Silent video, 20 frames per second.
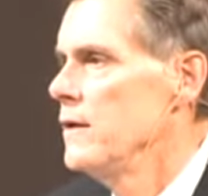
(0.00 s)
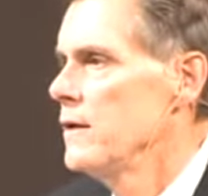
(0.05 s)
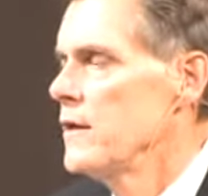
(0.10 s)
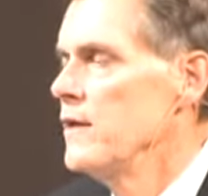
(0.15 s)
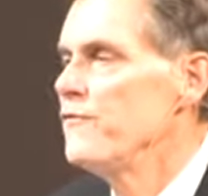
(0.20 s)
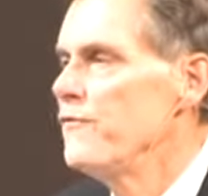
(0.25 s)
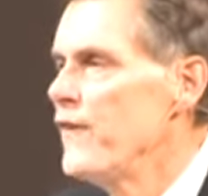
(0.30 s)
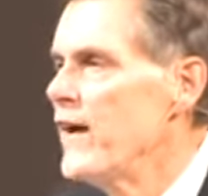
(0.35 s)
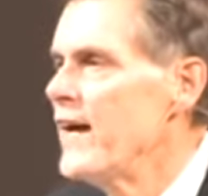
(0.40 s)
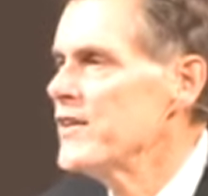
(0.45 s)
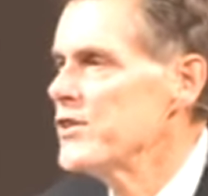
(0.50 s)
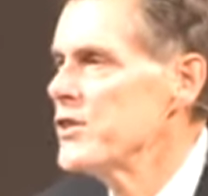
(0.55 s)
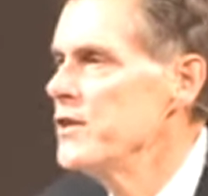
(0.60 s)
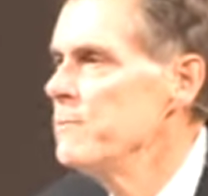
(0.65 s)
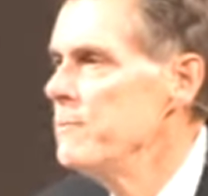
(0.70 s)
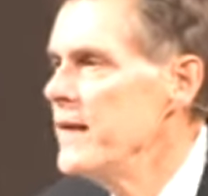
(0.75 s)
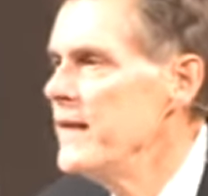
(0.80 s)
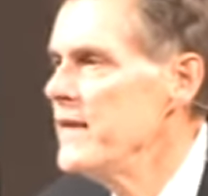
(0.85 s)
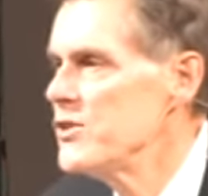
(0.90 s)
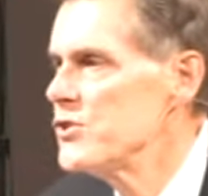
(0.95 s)

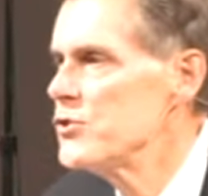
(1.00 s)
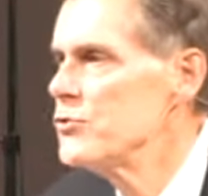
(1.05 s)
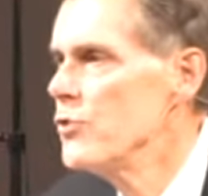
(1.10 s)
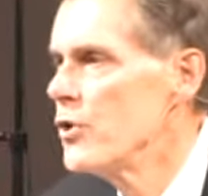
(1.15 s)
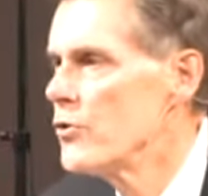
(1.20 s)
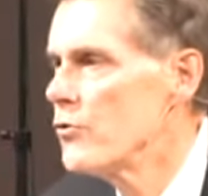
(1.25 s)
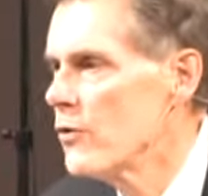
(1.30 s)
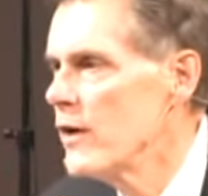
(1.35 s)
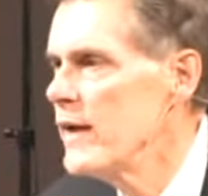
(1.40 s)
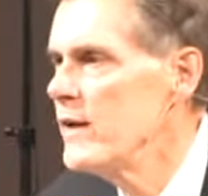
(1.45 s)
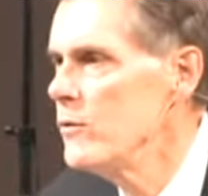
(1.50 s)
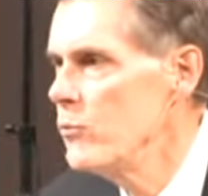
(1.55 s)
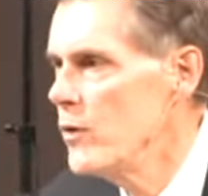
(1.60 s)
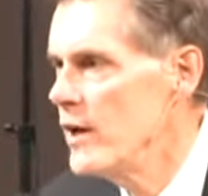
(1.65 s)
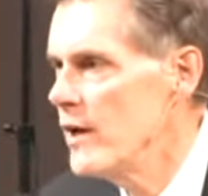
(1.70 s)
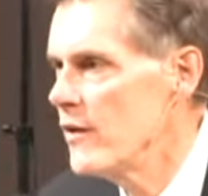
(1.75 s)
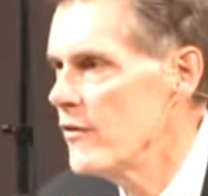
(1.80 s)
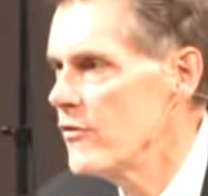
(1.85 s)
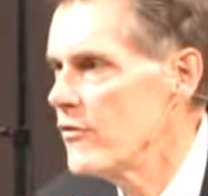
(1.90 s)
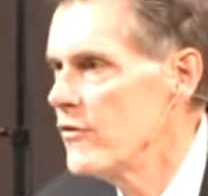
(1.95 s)
Confession means to agree
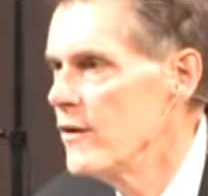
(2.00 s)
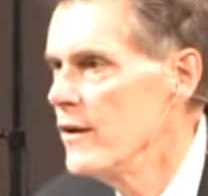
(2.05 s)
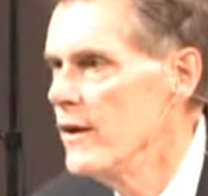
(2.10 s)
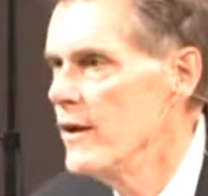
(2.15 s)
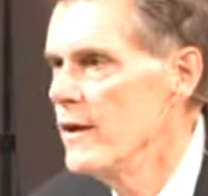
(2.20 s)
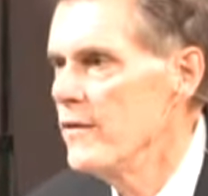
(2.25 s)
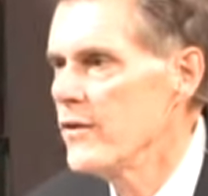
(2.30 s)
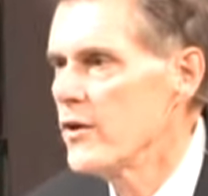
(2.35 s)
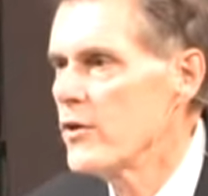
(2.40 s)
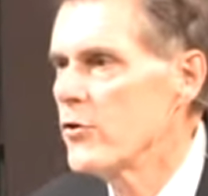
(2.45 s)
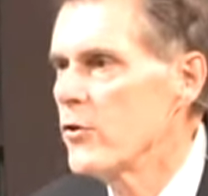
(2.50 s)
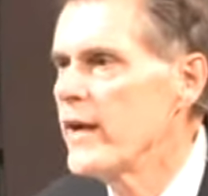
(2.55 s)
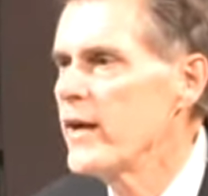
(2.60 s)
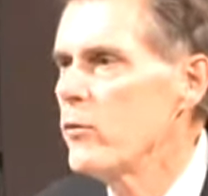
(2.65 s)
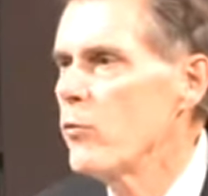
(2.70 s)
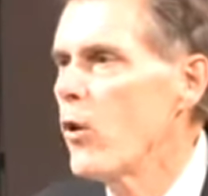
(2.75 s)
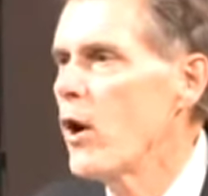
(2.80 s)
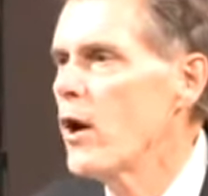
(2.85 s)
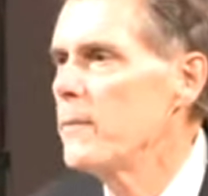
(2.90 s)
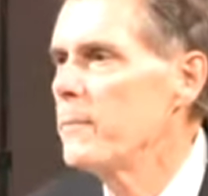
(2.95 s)
with. The
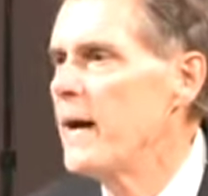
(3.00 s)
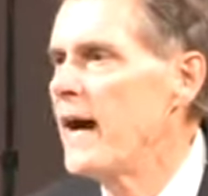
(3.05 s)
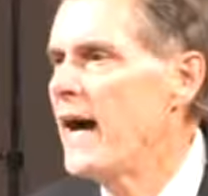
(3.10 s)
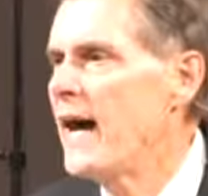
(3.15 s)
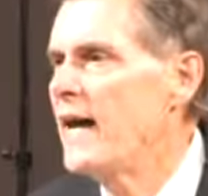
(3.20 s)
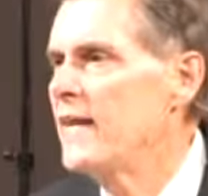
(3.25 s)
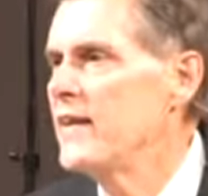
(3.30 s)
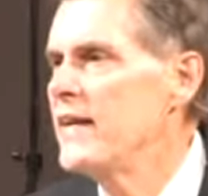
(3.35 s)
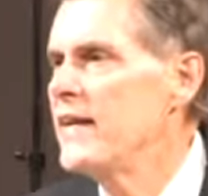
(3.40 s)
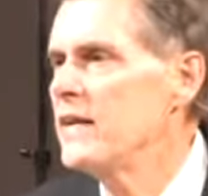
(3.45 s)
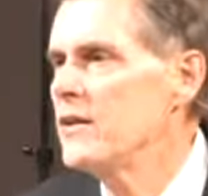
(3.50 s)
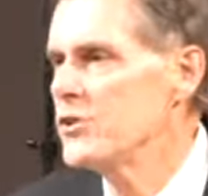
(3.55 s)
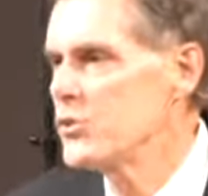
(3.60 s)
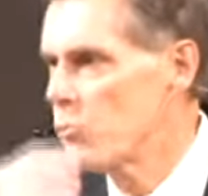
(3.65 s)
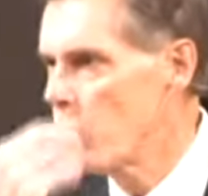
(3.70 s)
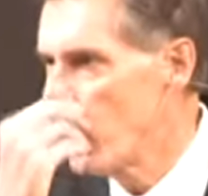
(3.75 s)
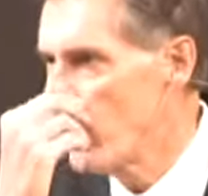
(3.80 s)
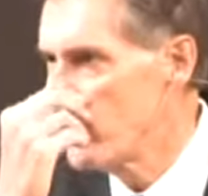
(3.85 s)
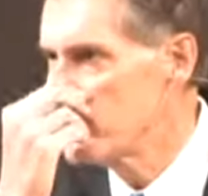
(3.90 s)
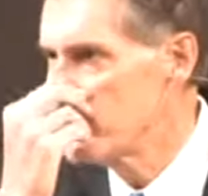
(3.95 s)
Greek word behind the
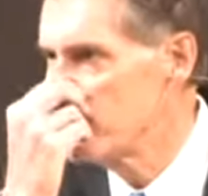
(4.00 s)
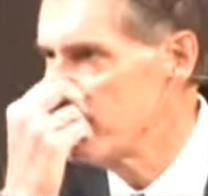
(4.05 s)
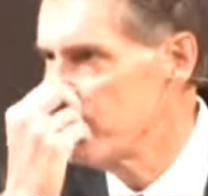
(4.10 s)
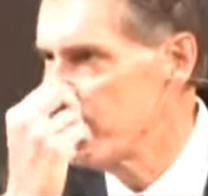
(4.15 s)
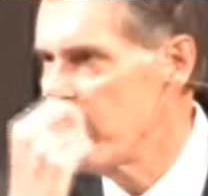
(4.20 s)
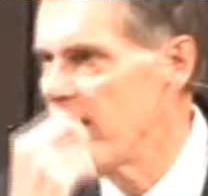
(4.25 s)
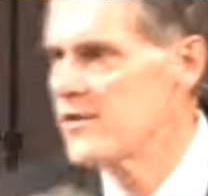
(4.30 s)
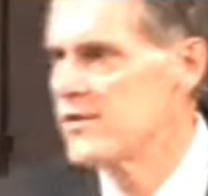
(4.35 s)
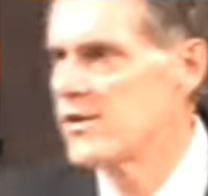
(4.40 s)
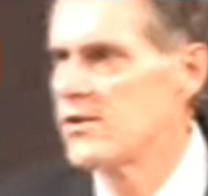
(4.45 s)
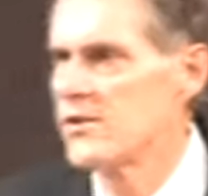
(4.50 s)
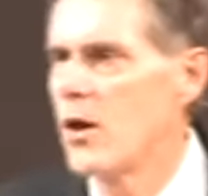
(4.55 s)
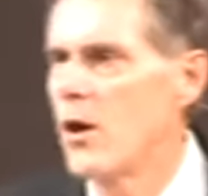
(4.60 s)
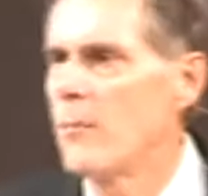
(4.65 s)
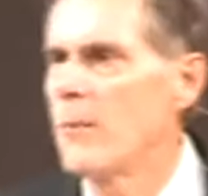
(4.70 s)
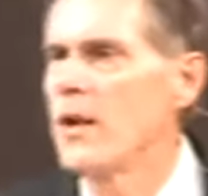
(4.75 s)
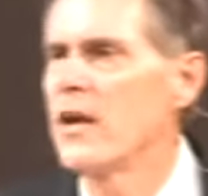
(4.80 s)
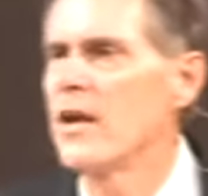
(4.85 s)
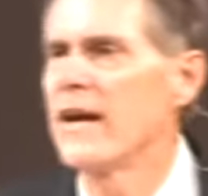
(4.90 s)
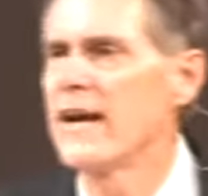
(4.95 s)
English word confess is
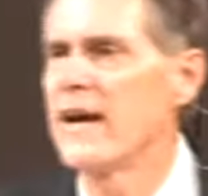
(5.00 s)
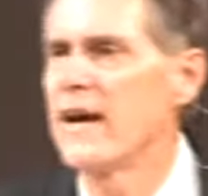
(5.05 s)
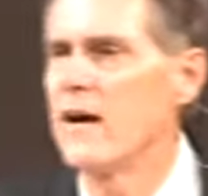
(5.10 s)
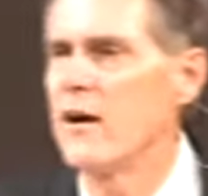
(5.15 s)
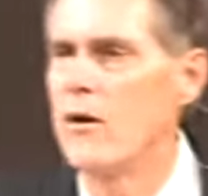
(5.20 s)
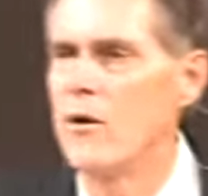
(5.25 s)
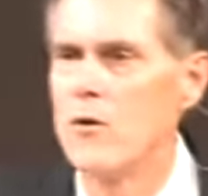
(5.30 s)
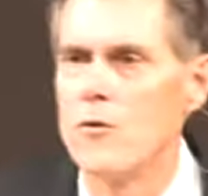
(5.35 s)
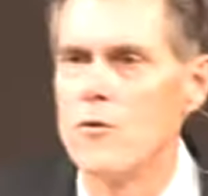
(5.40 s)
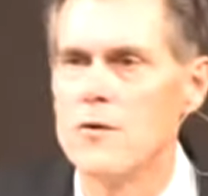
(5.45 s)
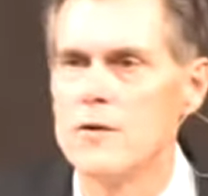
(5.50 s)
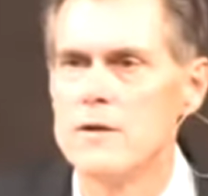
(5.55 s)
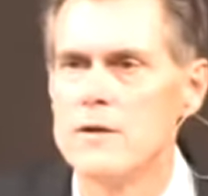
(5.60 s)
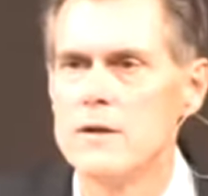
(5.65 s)
homologeo.